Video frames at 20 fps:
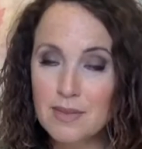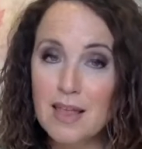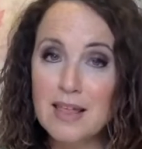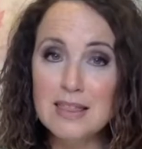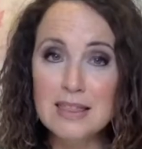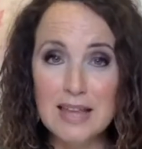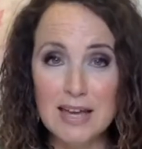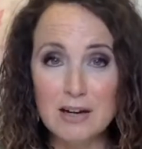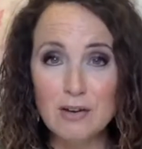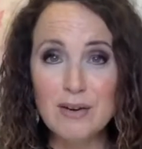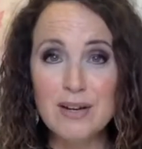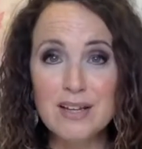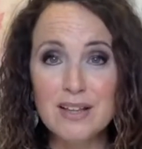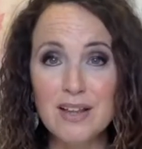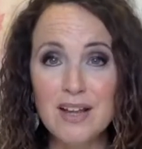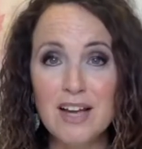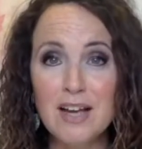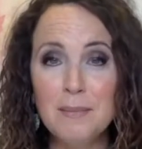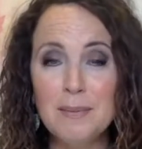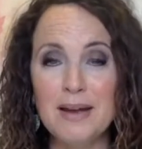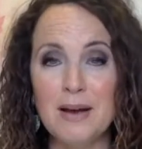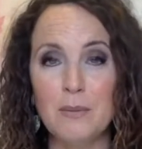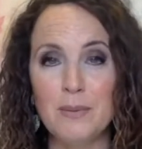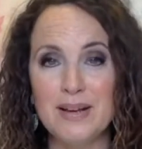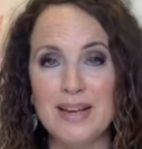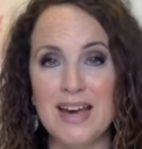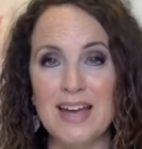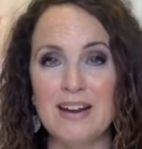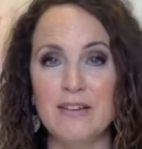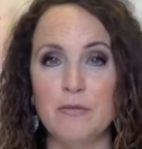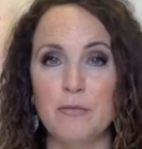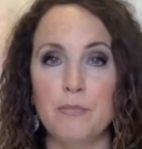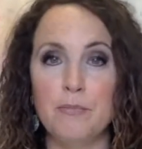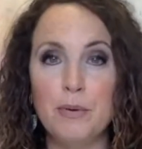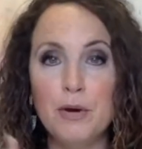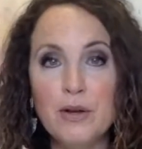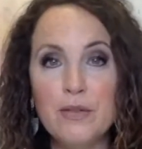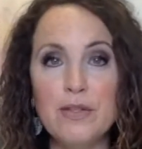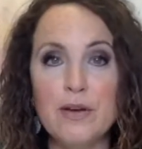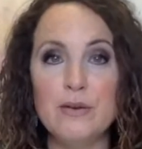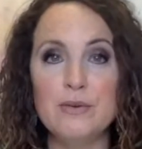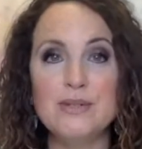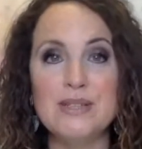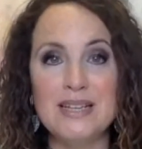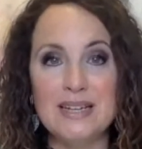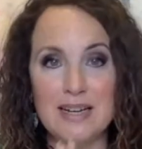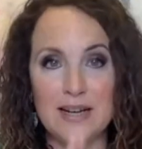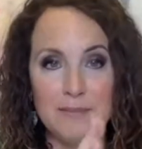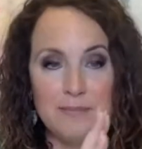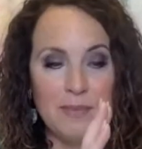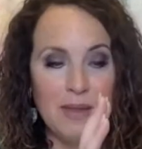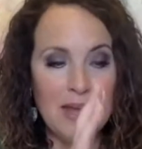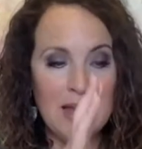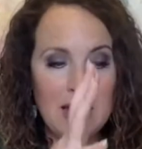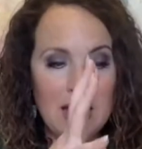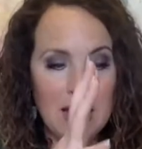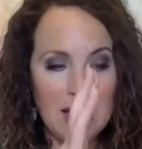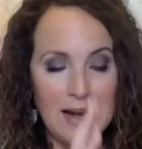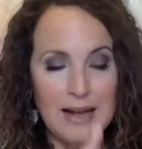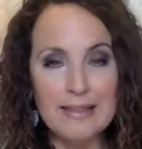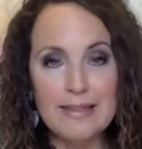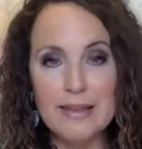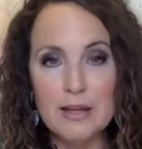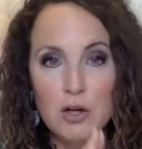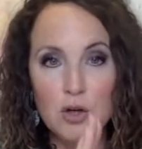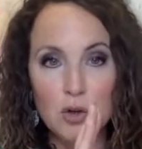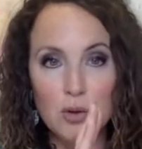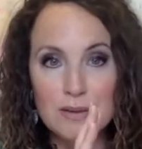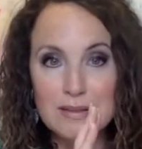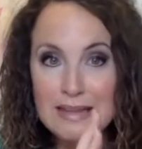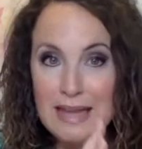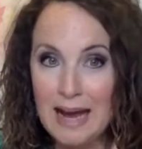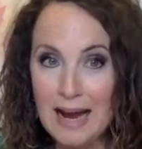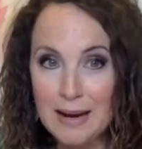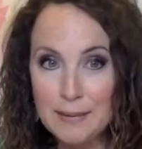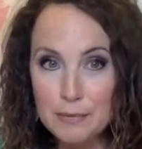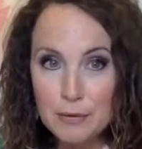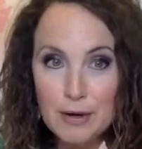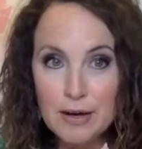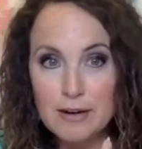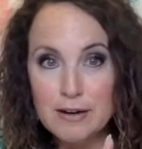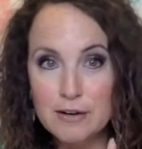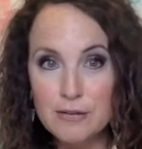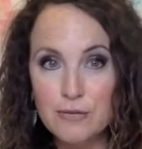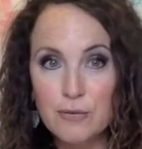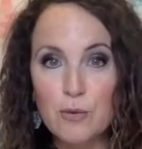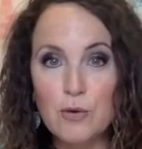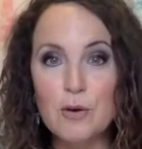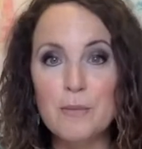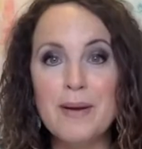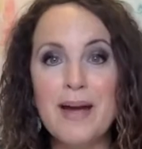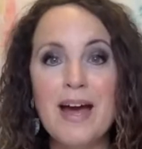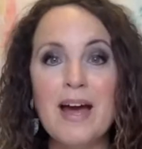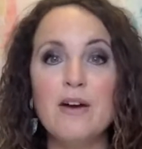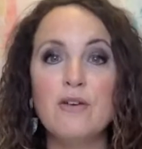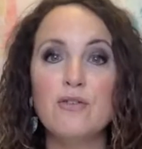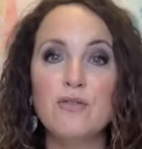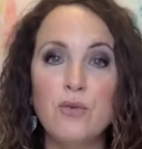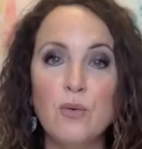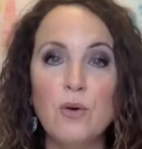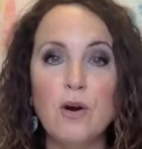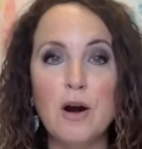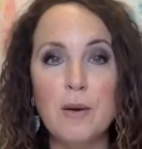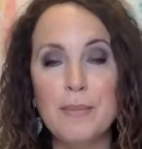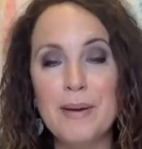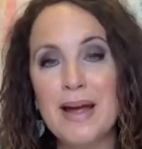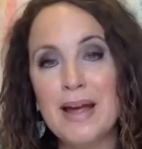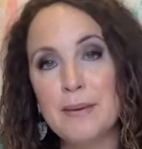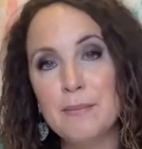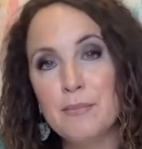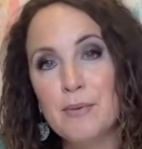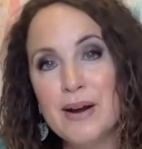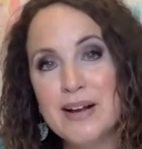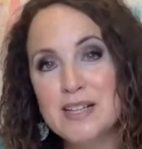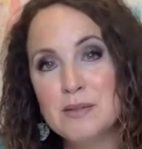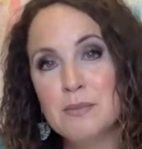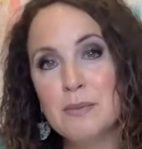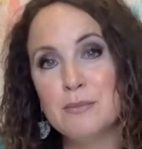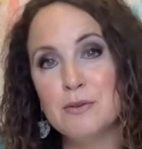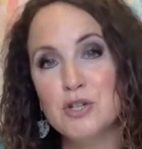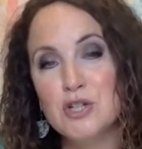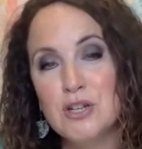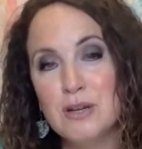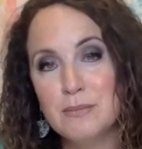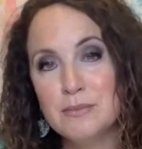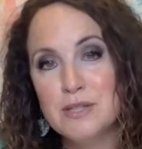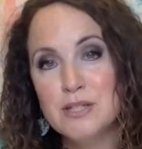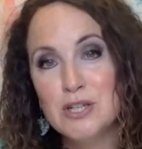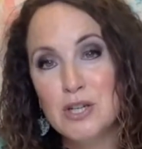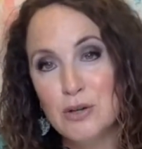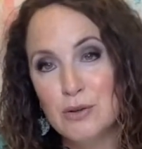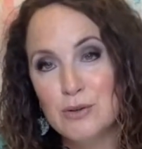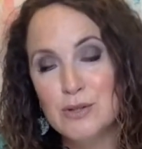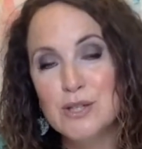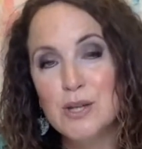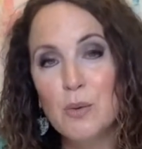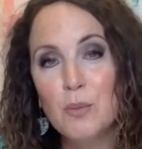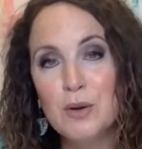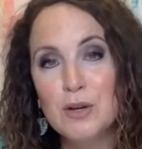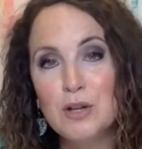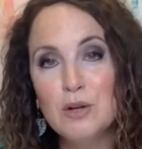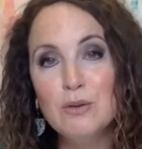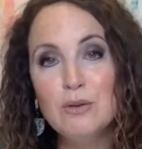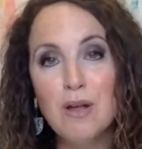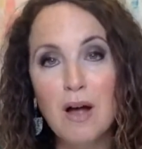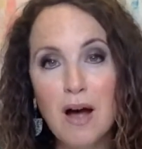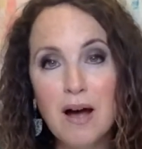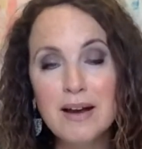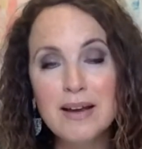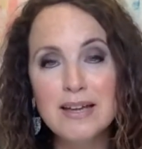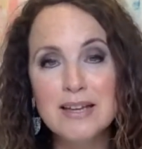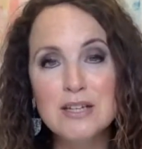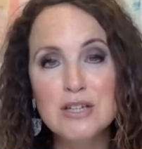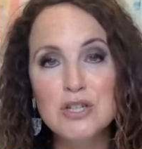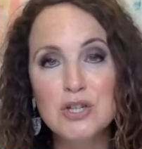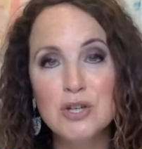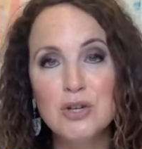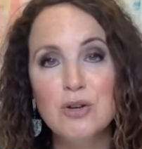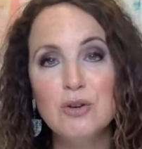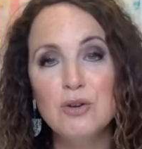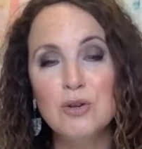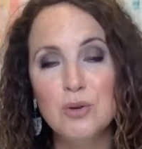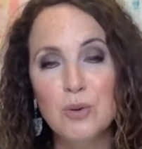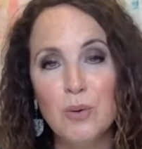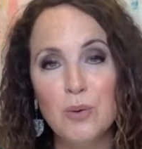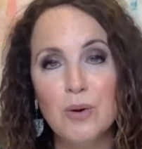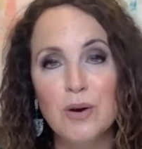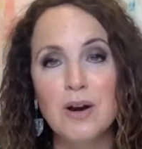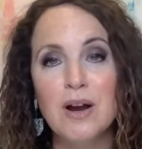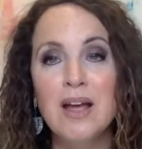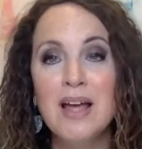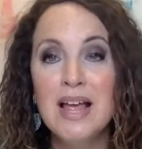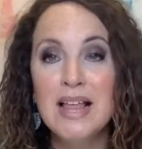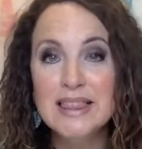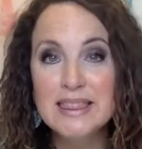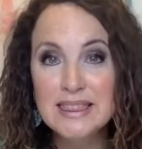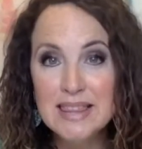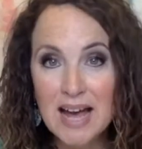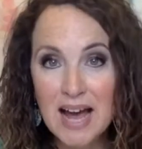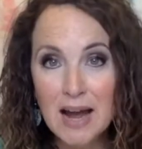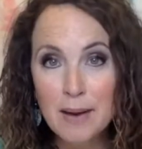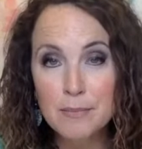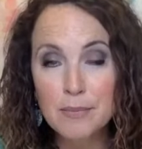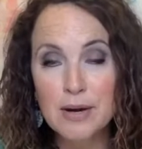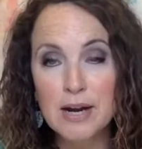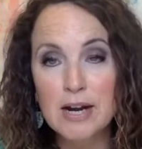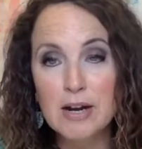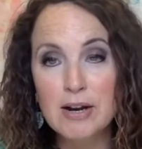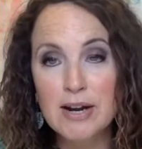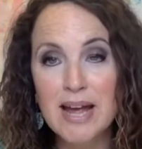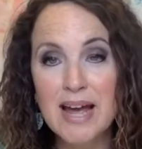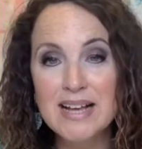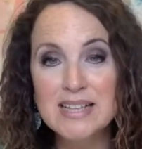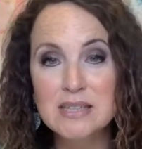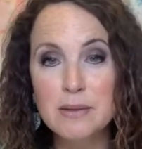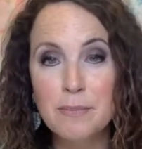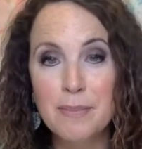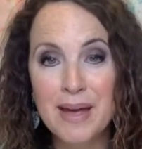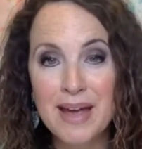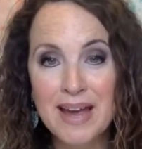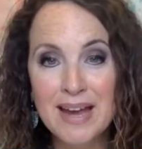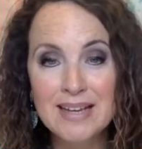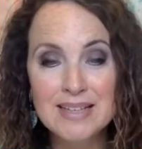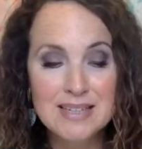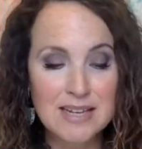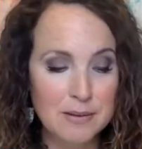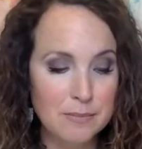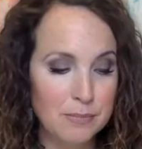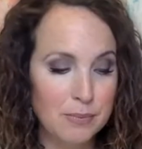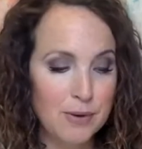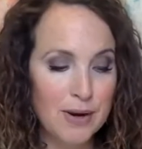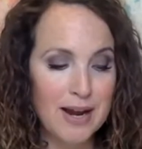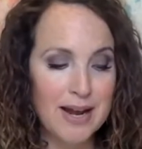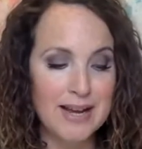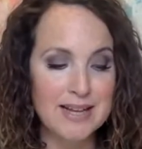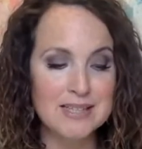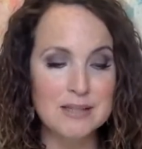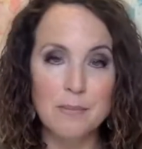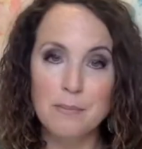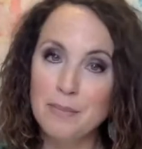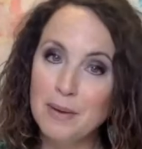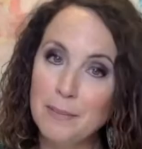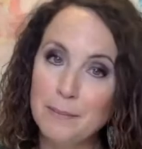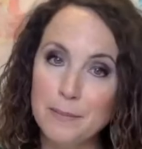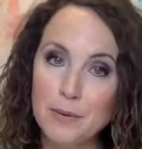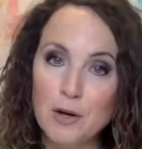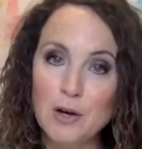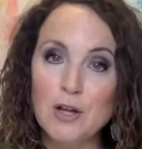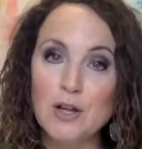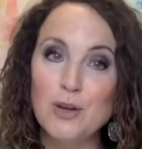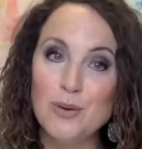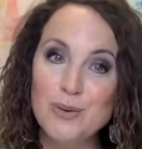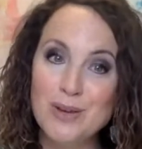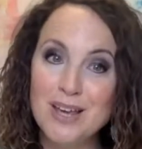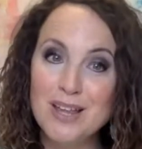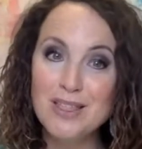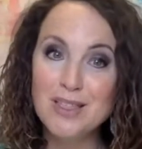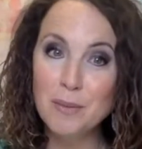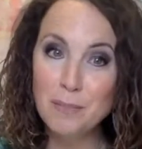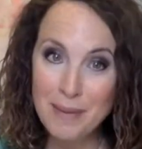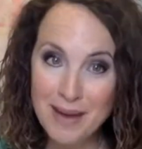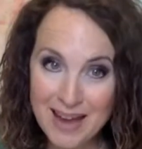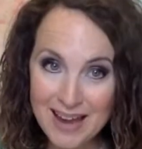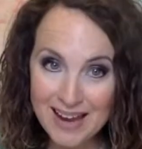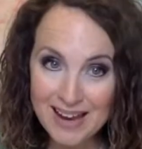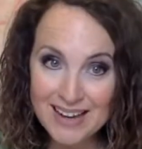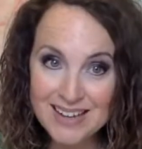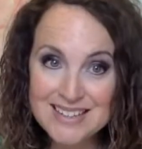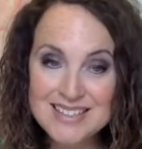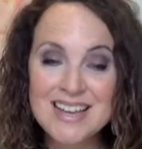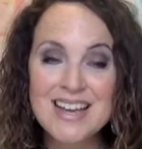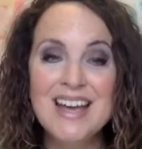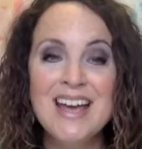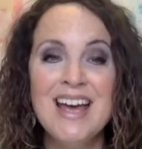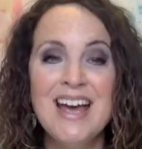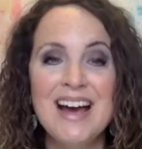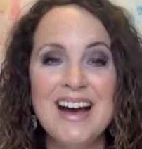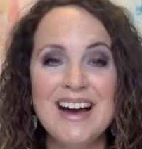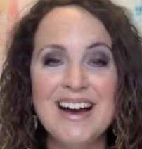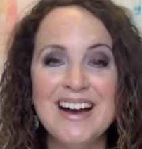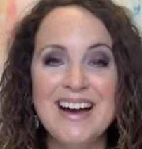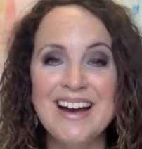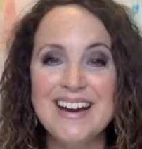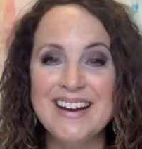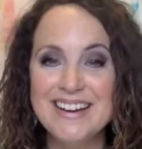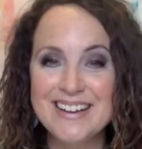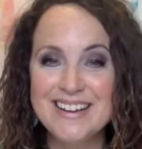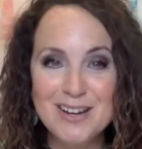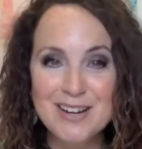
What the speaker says: lettering club, and we kind of put those in a little library format for our Paint and Praise memberships too. So when you log into your library as a Paint and Praise member, you get the paint, and